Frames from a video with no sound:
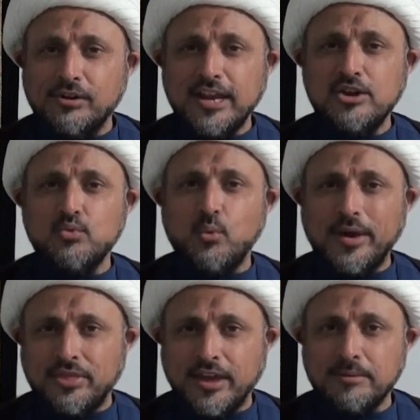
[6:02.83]
read
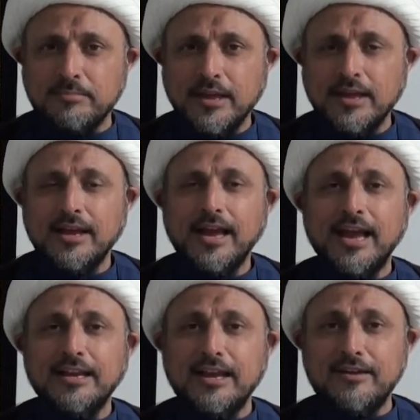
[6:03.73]
with him,
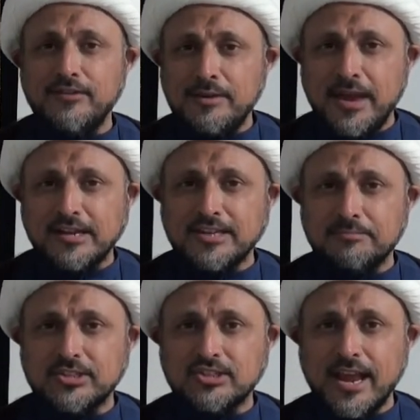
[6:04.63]
and if he makes
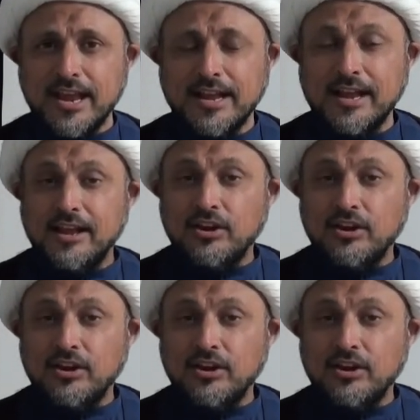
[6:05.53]
a mistake,